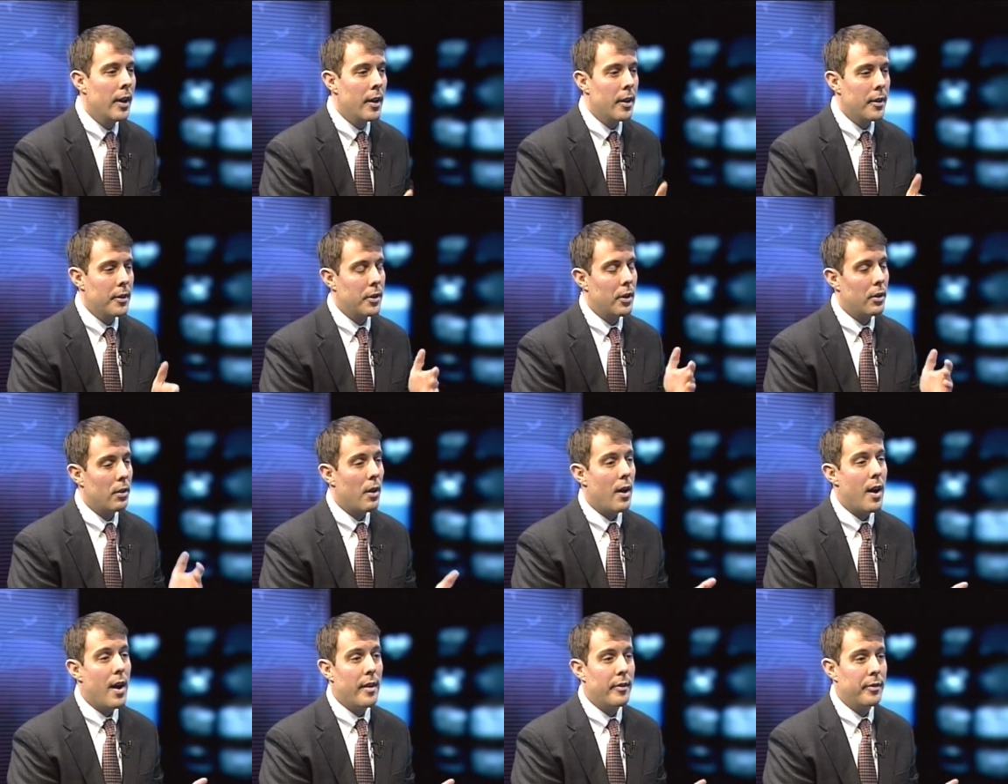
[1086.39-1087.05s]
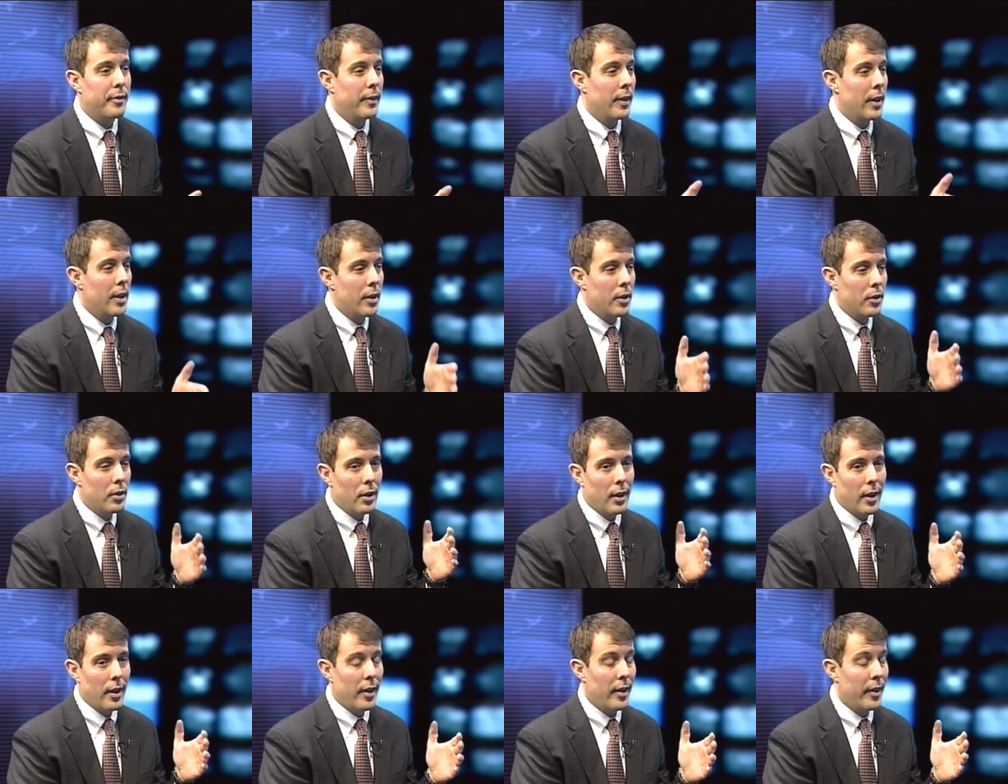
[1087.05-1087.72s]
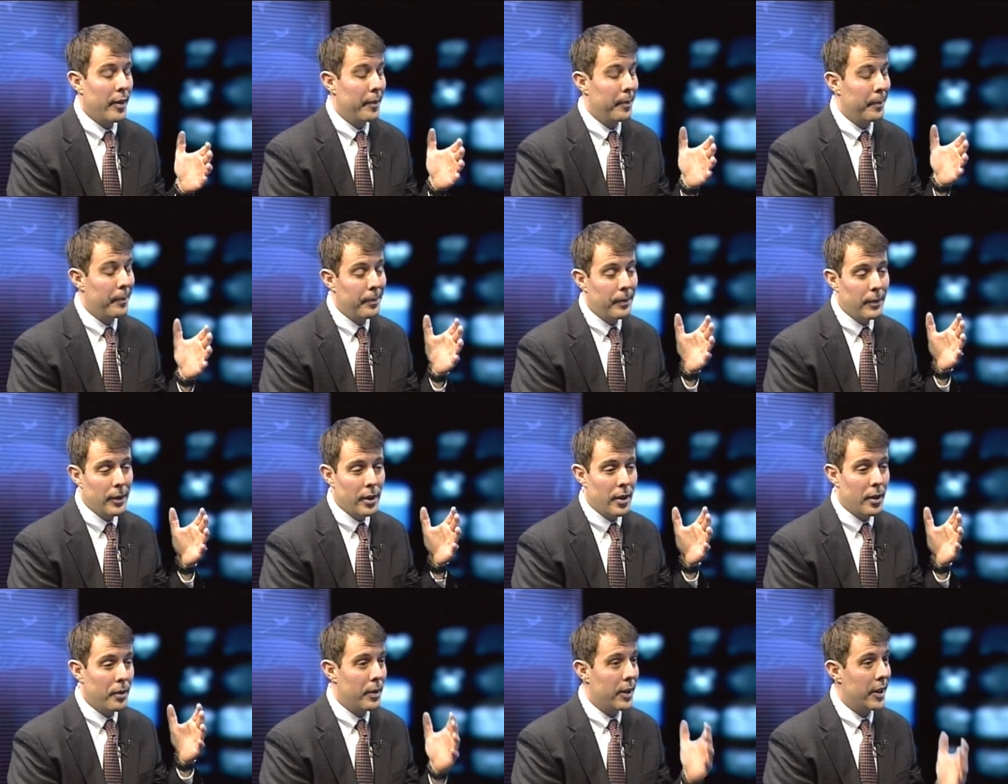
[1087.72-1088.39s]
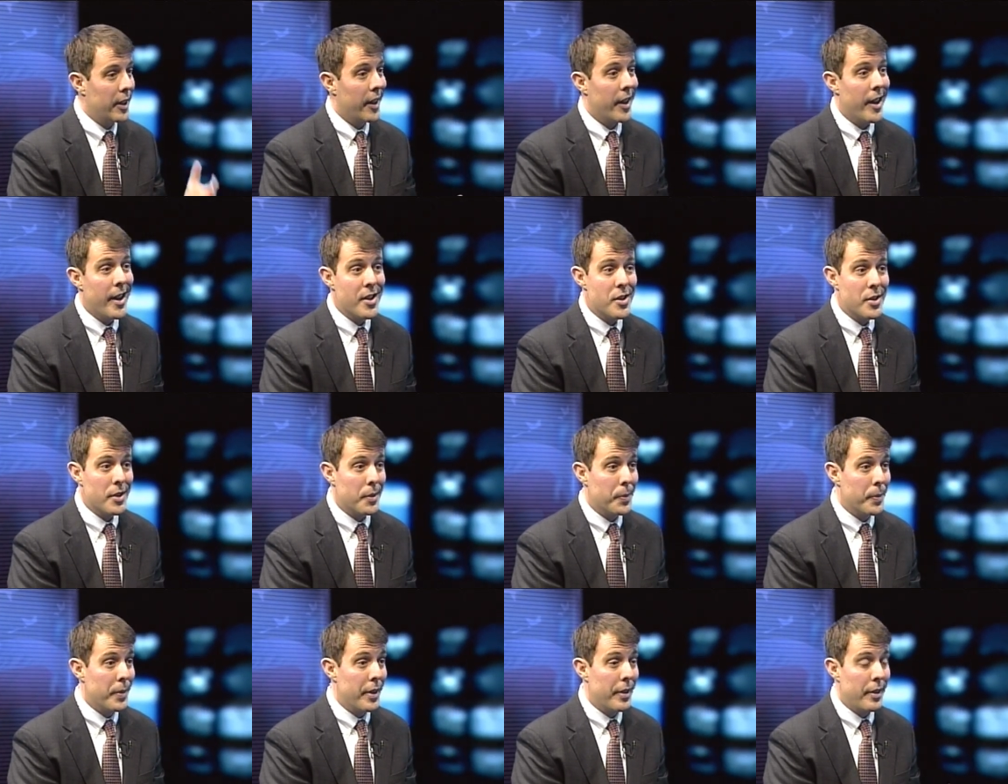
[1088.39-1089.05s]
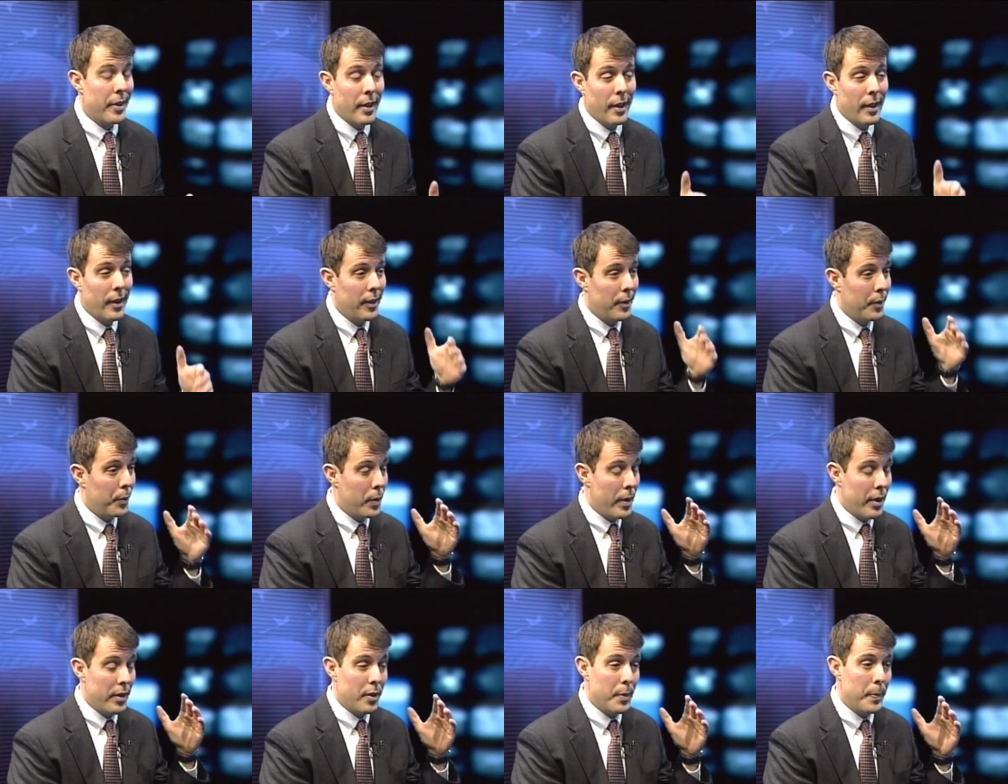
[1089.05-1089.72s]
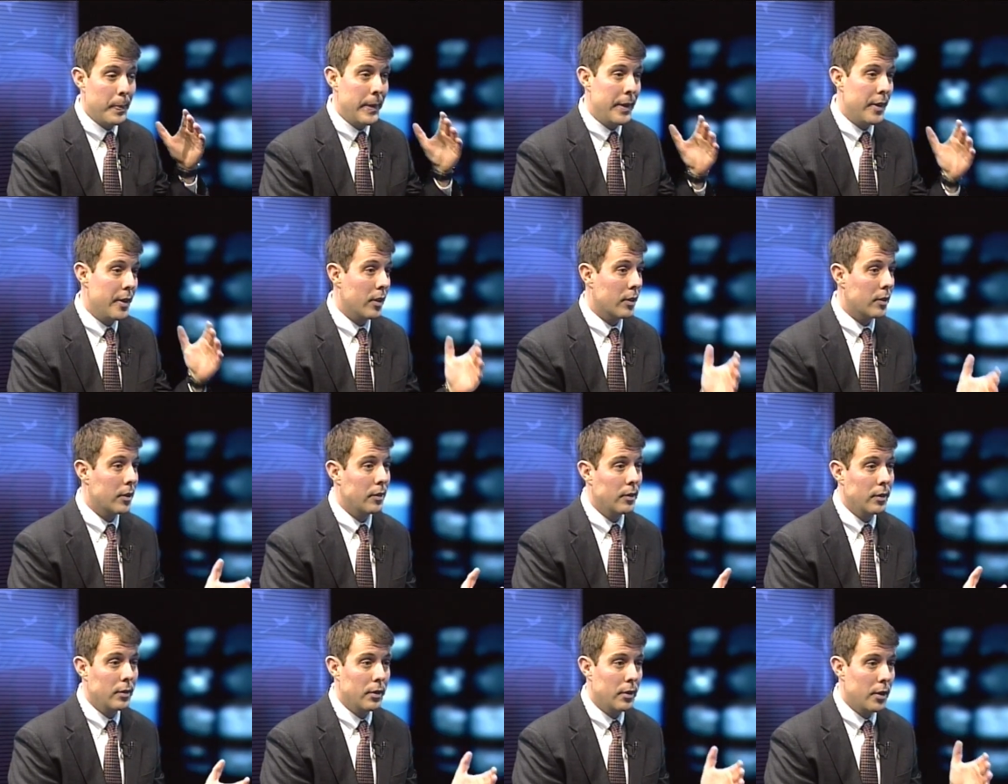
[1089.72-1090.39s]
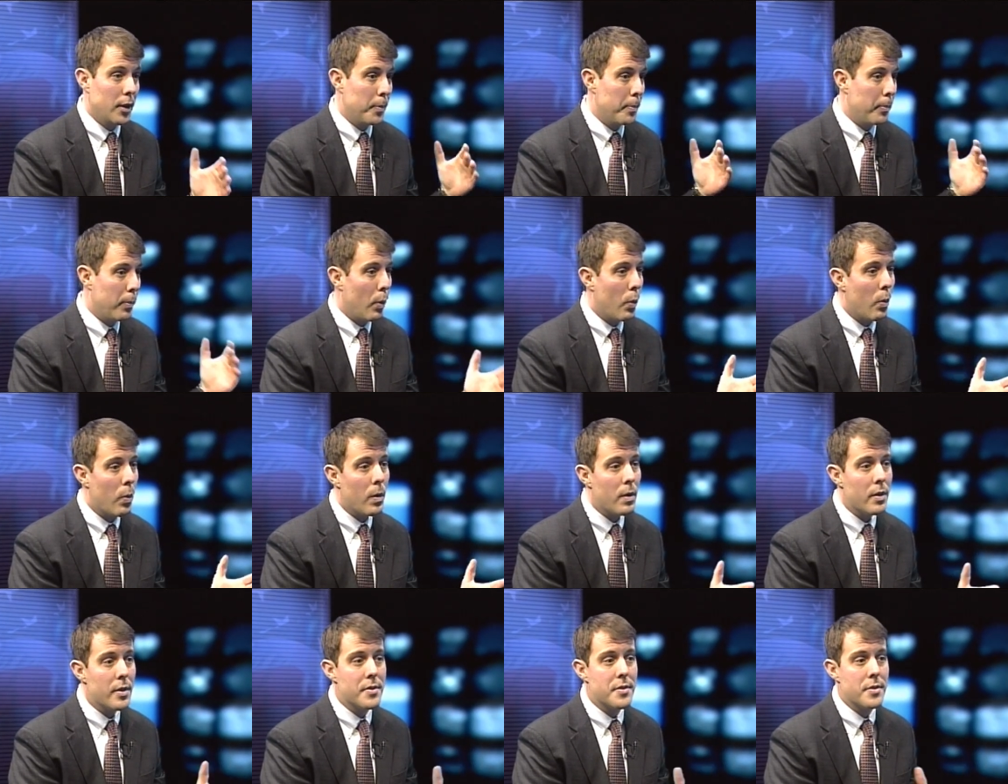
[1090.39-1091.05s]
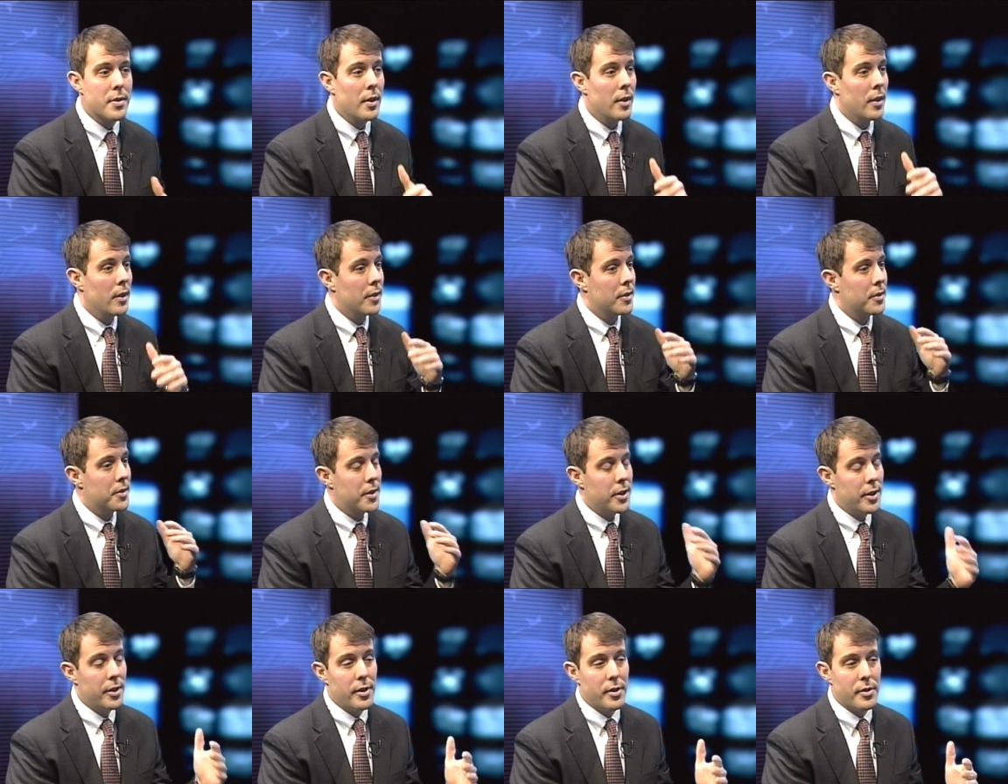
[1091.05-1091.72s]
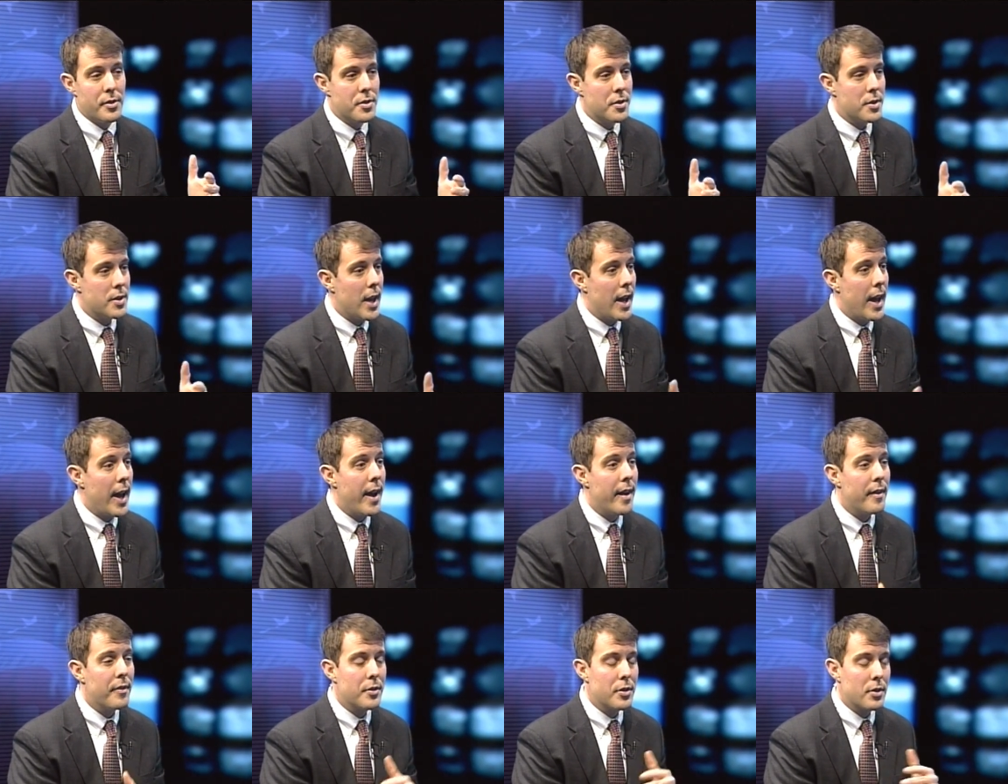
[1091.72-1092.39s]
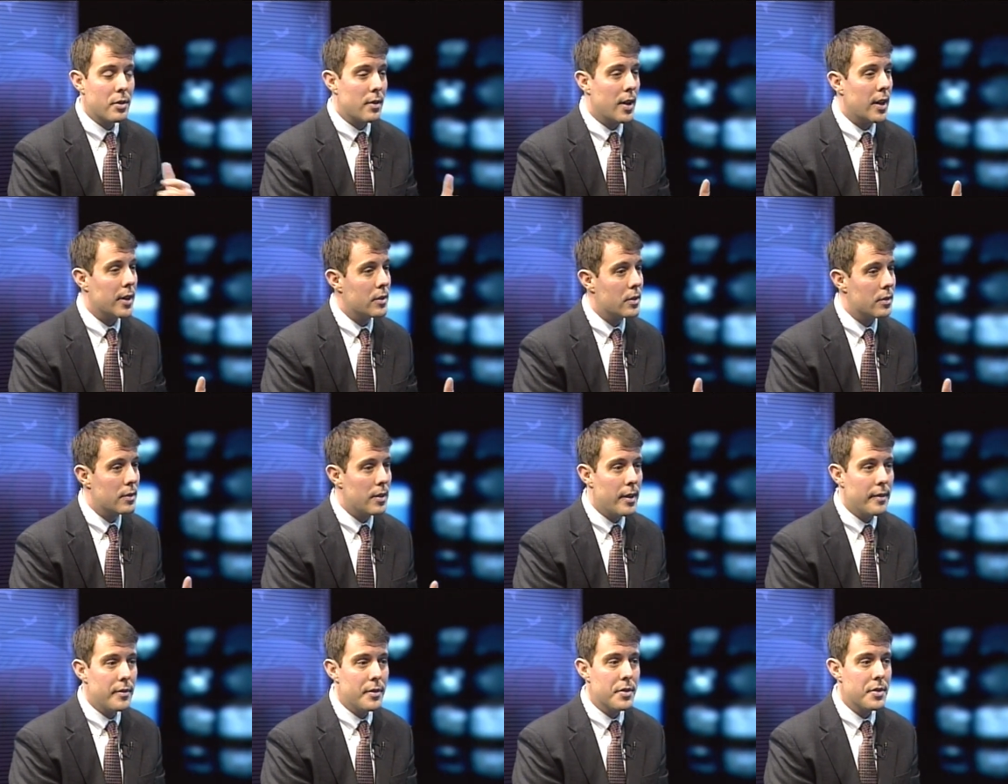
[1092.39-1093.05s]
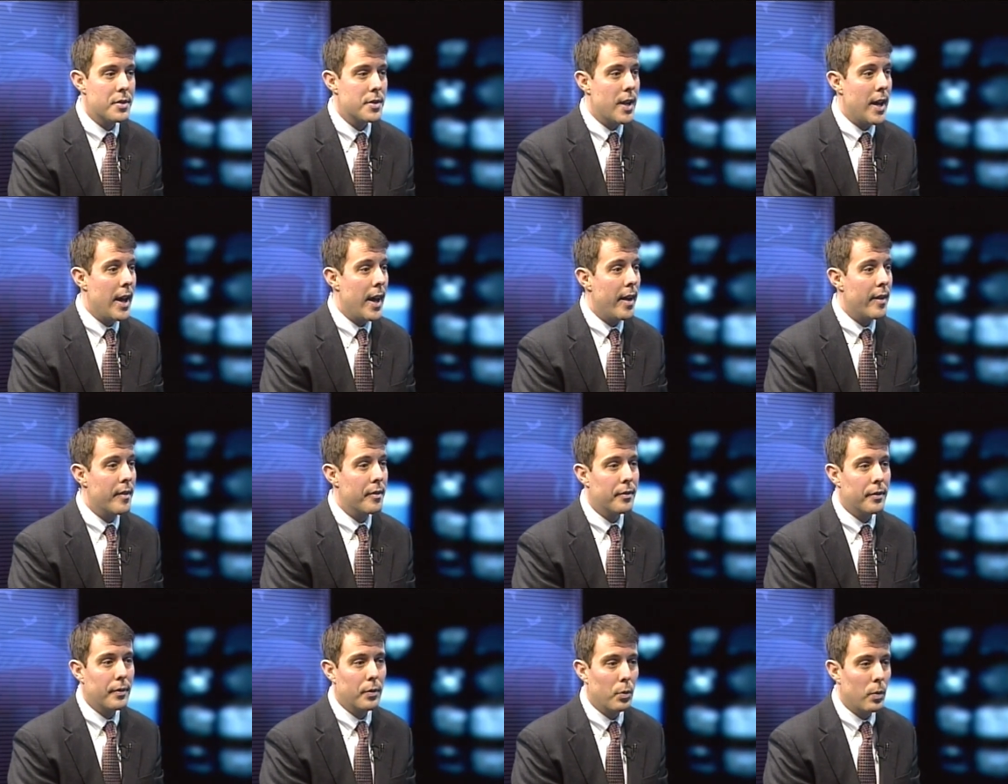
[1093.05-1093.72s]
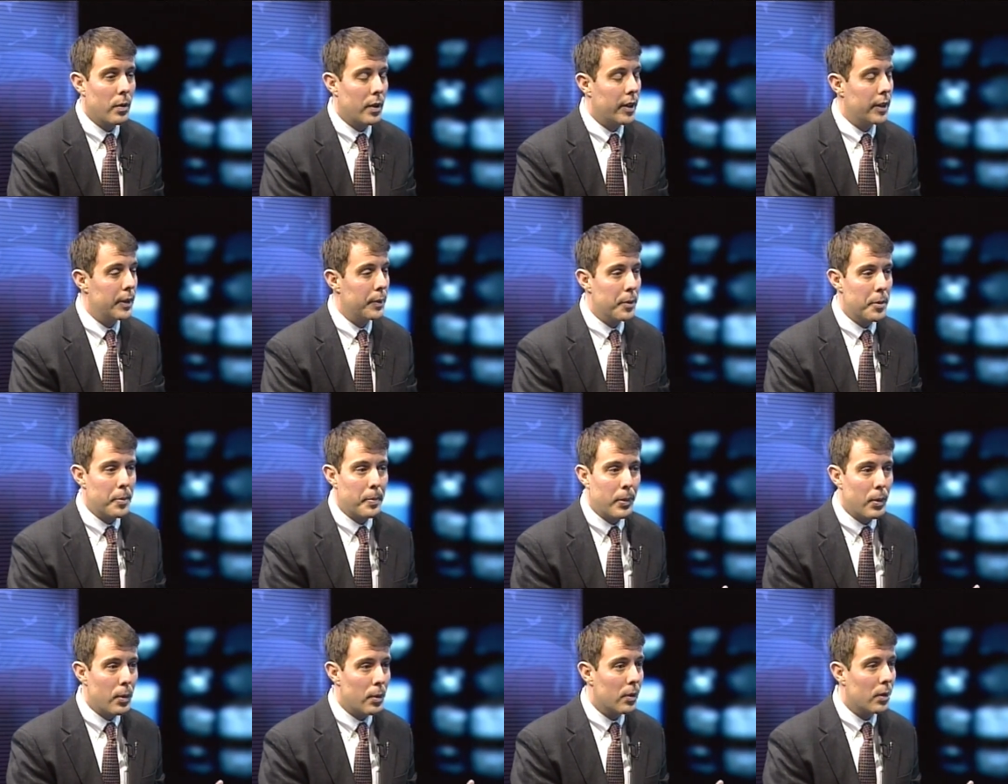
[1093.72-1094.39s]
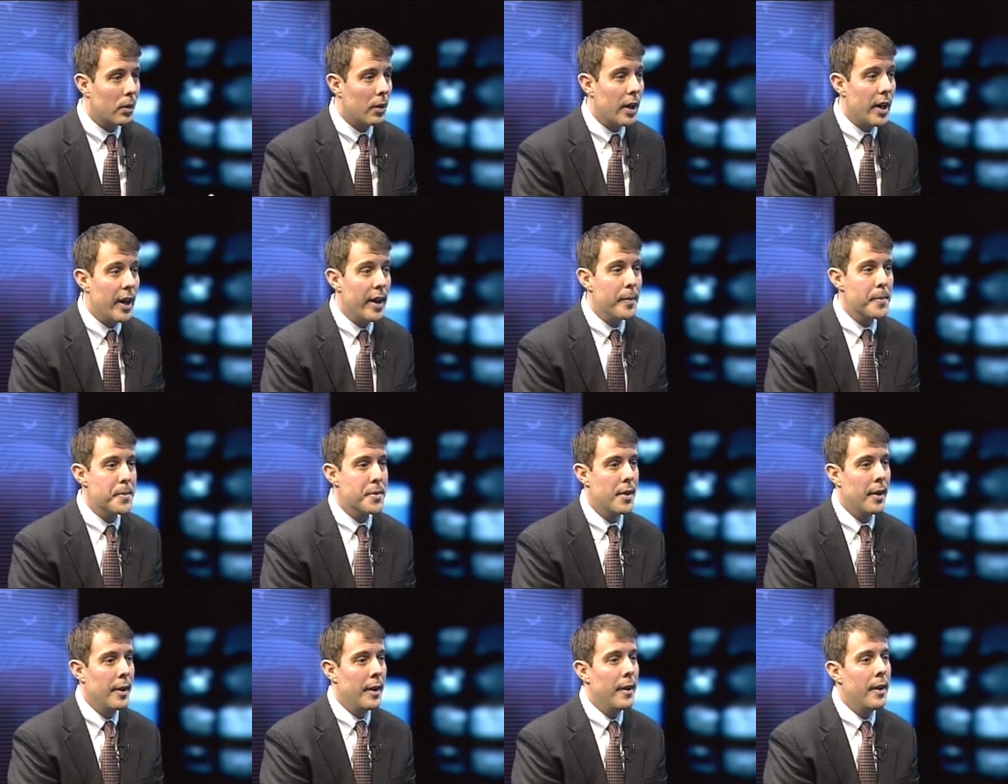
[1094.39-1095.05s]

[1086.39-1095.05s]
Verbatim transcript: They're off, engaging with, whether it be their boards, senior staff, director level staff, working with programs,